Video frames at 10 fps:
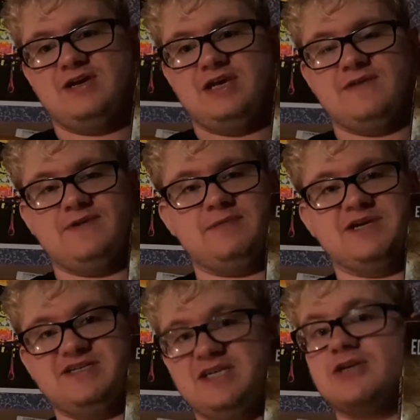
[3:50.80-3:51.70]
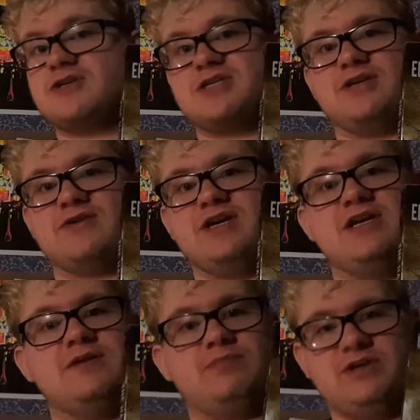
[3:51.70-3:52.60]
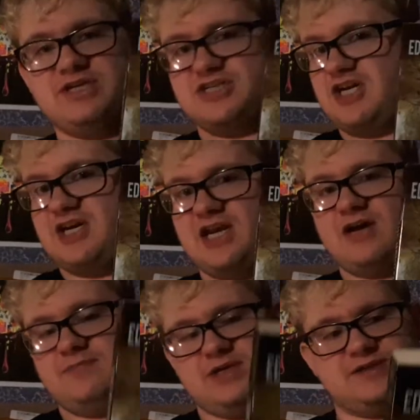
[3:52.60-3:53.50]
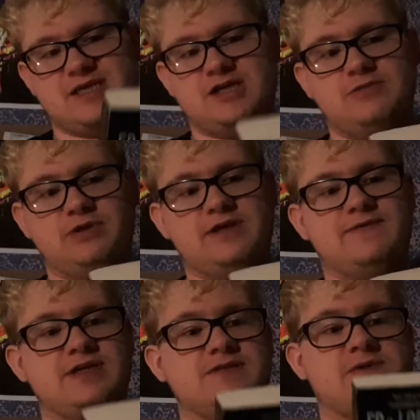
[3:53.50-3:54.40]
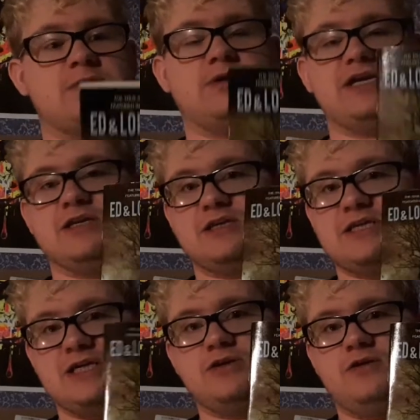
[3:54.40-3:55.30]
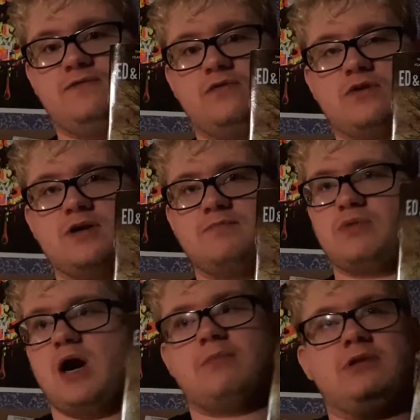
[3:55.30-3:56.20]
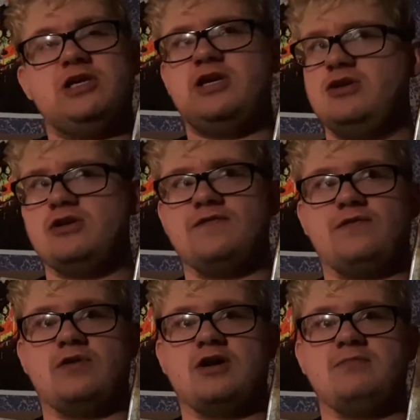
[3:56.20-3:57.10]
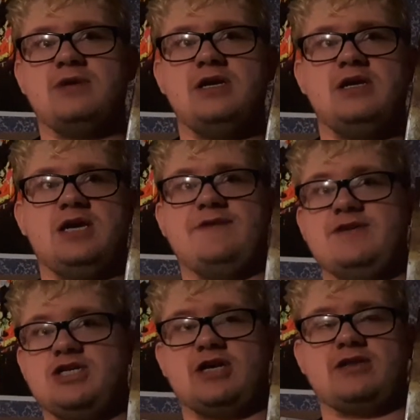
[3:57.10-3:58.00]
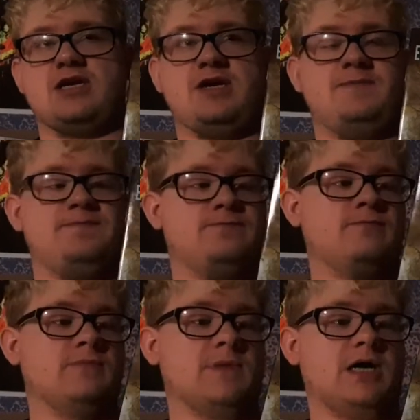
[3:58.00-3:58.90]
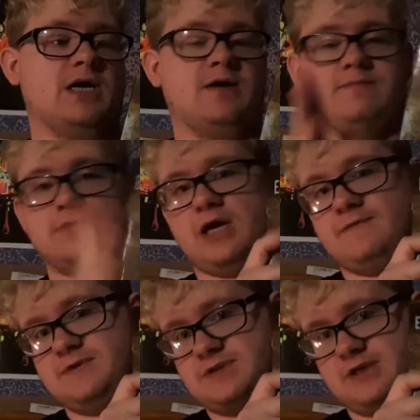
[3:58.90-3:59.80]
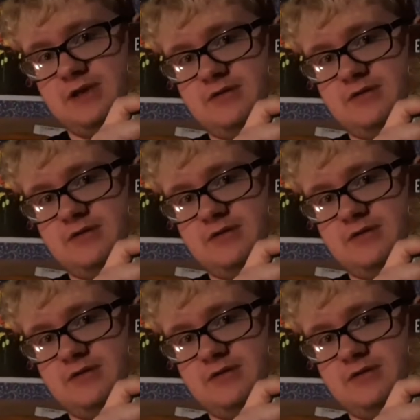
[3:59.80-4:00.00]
if anybody's interested in reading it, please check it out because I do believe it is available in Kindle form, probably a Nook form. I haven't checked that. Um, obviously,